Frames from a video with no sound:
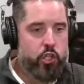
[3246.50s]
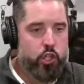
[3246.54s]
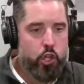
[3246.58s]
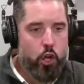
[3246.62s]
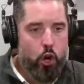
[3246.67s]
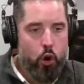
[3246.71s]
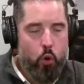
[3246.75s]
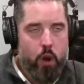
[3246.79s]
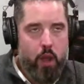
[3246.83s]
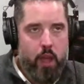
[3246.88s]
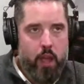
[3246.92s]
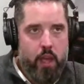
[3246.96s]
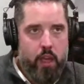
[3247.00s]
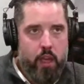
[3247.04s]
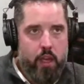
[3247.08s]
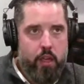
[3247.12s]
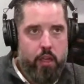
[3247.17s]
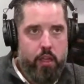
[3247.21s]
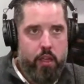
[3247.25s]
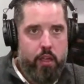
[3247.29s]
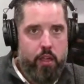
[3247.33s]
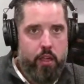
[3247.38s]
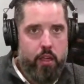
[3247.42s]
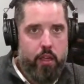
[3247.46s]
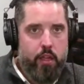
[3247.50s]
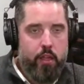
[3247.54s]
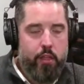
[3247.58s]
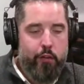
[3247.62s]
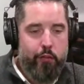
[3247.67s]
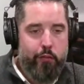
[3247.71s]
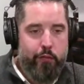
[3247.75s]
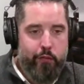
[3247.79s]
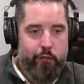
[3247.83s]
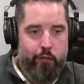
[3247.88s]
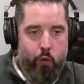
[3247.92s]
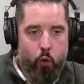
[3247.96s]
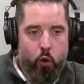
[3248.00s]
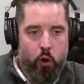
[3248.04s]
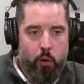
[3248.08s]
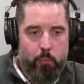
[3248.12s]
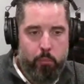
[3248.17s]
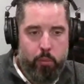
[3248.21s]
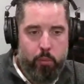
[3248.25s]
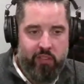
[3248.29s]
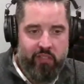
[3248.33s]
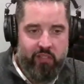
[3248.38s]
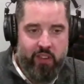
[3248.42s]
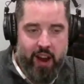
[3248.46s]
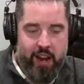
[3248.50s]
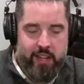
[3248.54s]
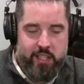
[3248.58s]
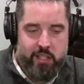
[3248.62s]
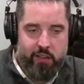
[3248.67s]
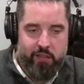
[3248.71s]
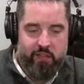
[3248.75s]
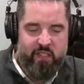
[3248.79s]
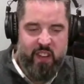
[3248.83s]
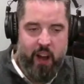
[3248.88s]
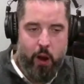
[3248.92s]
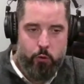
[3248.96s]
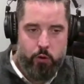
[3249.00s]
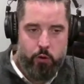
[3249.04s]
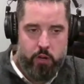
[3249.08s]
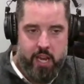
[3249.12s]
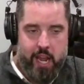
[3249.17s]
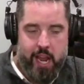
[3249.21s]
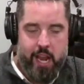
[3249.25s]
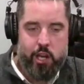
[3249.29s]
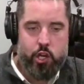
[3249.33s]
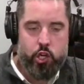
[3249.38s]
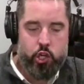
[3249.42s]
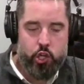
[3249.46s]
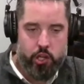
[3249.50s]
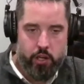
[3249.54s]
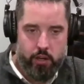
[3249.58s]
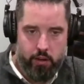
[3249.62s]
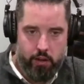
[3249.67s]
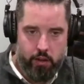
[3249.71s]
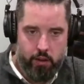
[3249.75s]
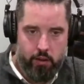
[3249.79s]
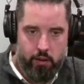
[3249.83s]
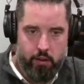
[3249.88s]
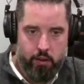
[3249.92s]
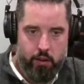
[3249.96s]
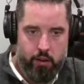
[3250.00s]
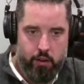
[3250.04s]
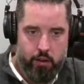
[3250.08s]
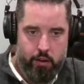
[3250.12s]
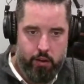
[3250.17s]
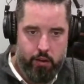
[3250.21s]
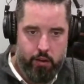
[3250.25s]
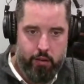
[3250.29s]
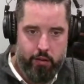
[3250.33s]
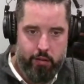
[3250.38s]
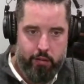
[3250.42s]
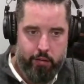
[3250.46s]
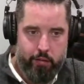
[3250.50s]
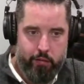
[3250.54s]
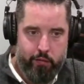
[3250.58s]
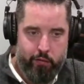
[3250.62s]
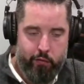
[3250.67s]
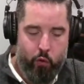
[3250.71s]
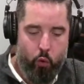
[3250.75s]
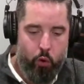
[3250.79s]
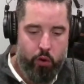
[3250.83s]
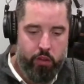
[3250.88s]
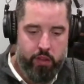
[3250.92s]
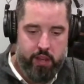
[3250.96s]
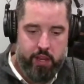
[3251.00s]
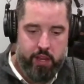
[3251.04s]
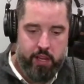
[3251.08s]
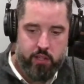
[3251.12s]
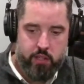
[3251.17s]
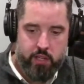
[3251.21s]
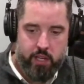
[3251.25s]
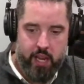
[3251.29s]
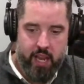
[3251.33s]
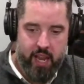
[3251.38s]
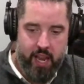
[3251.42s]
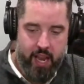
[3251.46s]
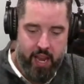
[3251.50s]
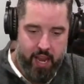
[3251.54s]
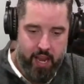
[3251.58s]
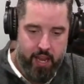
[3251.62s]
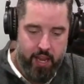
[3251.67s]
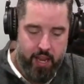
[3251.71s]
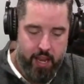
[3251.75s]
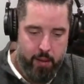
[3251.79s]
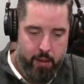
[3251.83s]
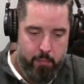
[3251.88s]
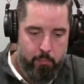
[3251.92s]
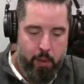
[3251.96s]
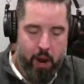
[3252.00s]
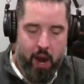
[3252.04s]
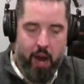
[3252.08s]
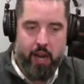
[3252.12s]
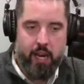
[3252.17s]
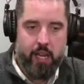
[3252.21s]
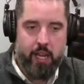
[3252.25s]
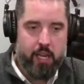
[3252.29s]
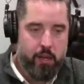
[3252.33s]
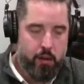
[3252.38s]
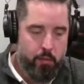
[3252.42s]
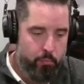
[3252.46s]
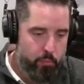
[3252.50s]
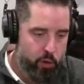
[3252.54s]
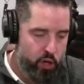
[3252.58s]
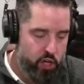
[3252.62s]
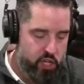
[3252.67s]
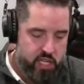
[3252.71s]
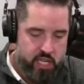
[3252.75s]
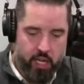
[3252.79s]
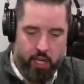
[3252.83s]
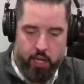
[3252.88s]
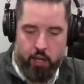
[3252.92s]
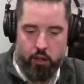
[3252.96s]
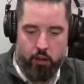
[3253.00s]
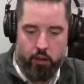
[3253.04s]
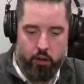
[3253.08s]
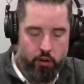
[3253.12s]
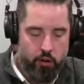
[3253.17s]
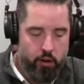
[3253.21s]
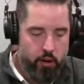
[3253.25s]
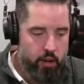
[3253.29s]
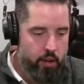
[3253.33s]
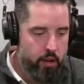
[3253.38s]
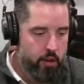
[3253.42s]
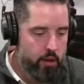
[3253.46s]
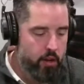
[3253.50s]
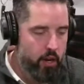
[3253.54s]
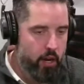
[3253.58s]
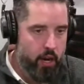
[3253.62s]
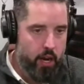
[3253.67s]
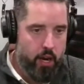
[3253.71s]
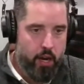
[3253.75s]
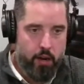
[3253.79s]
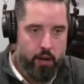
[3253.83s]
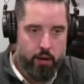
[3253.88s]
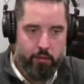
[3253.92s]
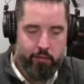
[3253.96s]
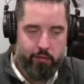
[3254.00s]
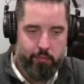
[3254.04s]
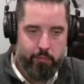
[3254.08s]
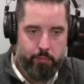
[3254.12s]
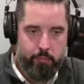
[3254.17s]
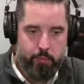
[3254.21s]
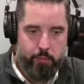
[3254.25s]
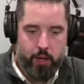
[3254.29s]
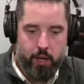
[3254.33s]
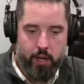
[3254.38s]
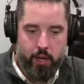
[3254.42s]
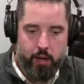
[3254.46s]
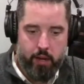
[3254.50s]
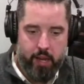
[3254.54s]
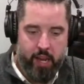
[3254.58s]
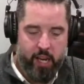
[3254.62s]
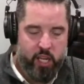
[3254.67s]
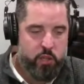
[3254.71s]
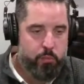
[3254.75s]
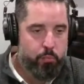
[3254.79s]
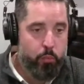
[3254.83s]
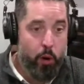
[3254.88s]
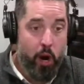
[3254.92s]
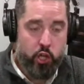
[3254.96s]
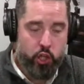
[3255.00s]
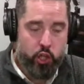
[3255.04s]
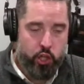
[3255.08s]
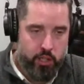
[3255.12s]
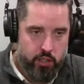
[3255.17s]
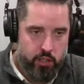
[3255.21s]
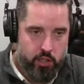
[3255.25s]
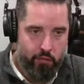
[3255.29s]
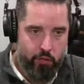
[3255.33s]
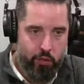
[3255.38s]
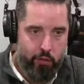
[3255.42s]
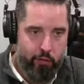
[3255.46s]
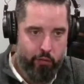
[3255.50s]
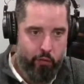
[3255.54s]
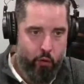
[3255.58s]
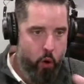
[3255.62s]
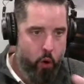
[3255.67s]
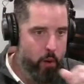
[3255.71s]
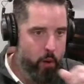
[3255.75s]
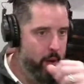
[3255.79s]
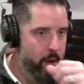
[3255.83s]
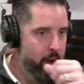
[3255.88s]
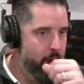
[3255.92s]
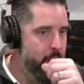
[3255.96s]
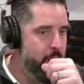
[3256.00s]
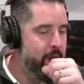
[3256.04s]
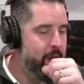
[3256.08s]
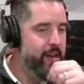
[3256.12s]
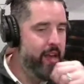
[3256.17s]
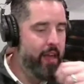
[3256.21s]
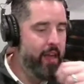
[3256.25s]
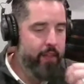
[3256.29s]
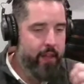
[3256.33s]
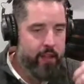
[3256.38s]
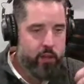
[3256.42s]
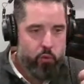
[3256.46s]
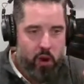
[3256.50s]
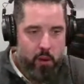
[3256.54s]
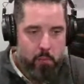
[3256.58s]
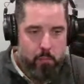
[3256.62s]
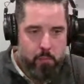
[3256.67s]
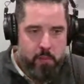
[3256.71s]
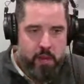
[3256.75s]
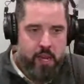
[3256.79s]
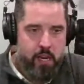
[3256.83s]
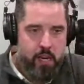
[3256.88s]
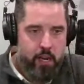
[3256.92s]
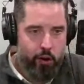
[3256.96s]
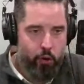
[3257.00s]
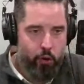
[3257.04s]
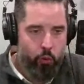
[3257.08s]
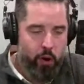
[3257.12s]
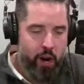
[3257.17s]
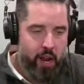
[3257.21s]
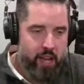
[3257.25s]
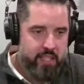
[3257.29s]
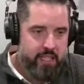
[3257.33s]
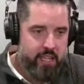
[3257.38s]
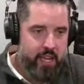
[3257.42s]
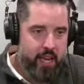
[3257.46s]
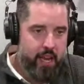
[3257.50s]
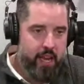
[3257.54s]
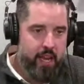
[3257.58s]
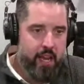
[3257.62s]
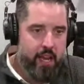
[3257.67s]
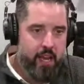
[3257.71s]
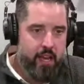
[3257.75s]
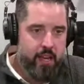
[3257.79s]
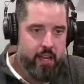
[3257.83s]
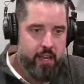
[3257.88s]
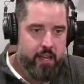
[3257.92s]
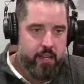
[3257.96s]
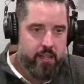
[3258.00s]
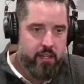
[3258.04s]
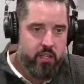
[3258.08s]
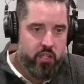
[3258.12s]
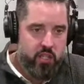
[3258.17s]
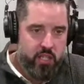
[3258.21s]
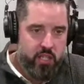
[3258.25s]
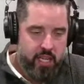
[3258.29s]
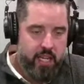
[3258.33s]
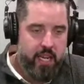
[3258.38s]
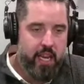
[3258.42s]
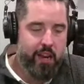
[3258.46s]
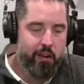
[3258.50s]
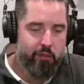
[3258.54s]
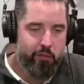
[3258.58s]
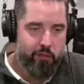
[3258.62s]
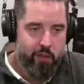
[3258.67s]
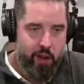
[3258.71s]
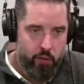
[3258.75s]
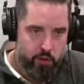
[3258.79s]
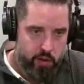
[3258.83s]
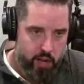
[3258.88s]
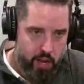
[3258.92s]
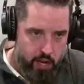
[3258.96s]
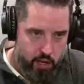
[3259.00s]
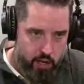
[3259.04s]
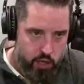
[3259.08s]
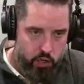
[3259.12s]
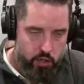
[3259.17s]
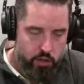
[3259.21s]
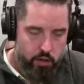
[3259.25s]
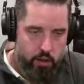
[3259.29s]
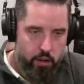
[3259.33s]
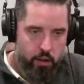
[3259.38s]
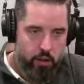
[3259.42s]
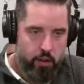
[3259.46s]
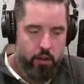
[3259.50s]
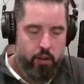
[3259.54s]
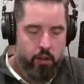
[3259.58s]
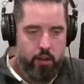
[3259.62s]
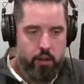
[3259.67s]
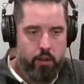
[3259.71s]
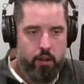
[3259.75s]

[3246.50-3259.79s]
And so the form provides a foundation for these embodied particular expressions of the form. And that's what I mean here when I say seeking foundation.